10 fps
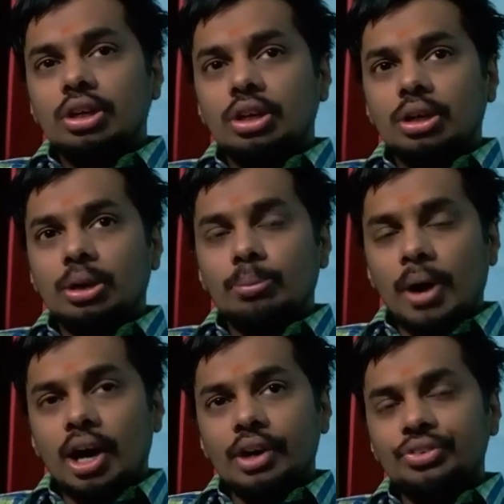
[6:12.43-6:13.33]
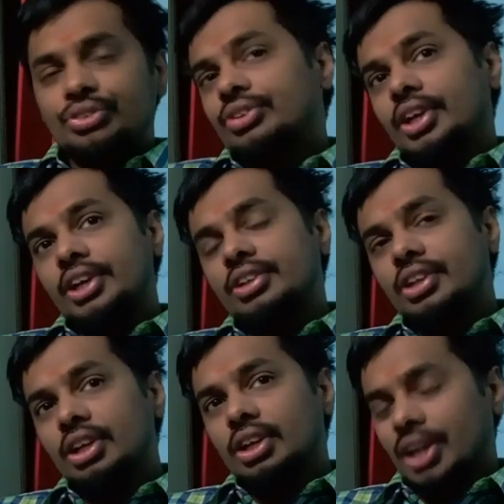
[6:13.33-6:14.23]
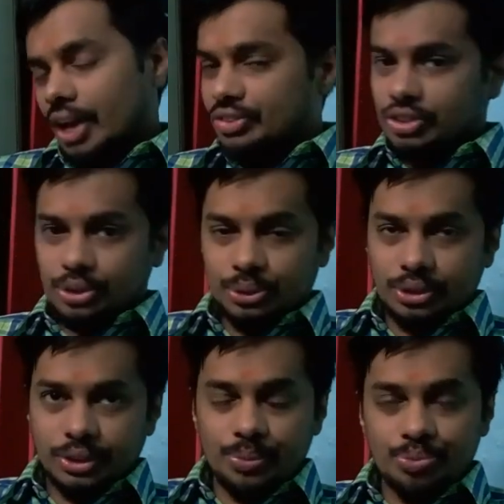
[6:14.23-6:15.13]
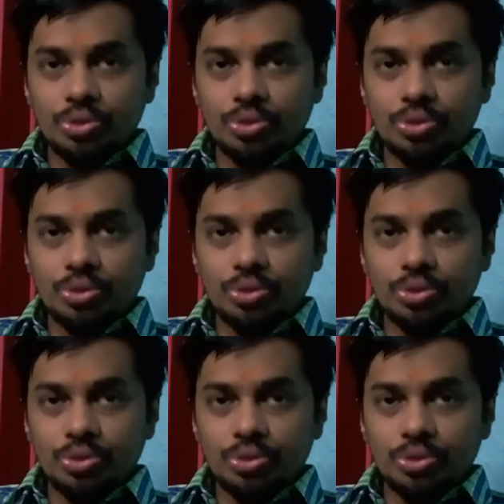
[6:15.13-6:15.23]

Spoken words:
Mars in the Cancer only.